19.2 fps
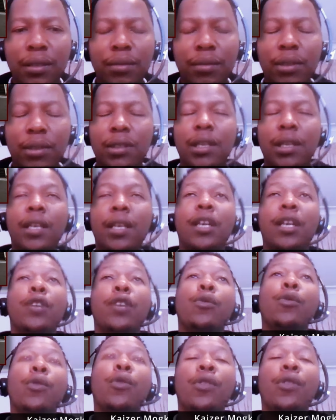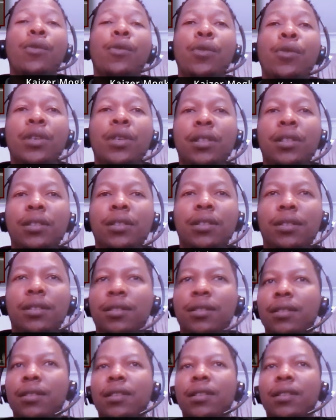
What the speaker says: I'm not saying ignore the audience,